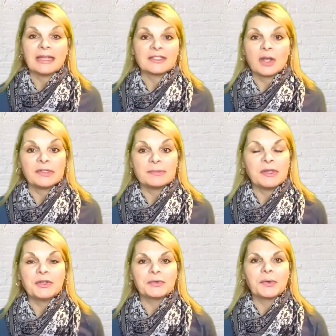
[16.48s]
That's always
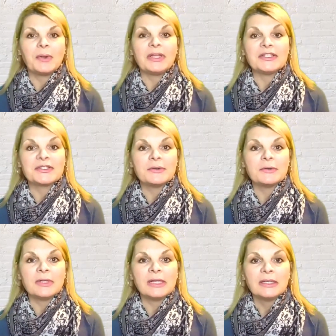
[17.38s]
been your role at
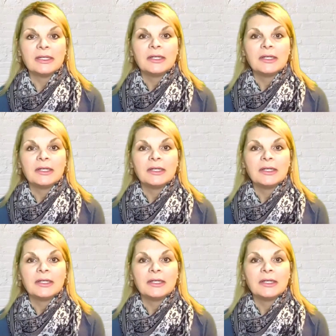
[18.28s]
school.